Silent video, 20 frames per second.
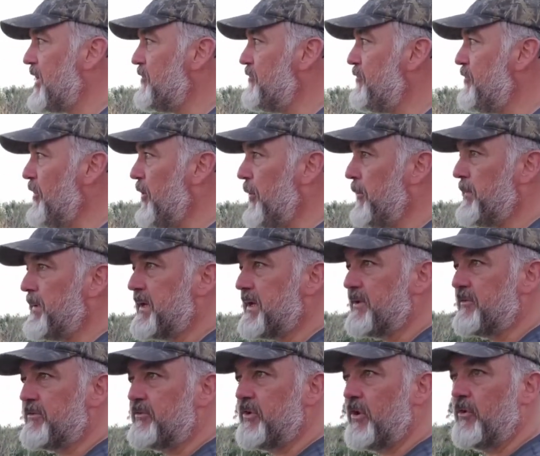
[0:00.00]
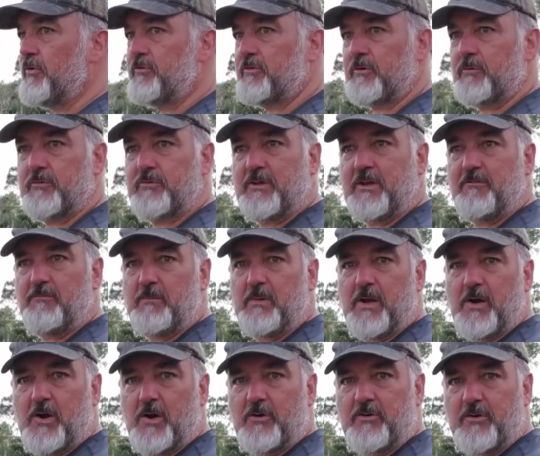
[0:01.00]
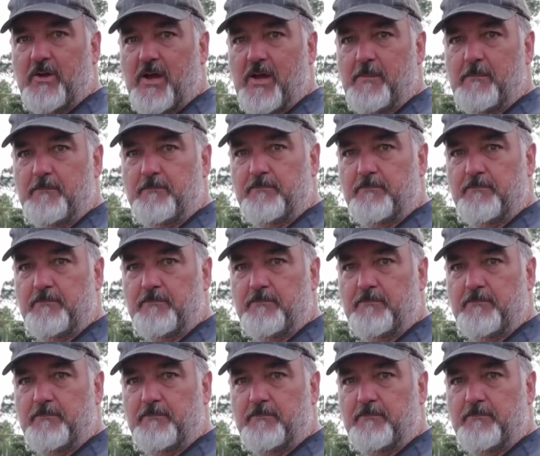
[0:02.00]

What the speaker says: film because Dozer was giving me a hard time,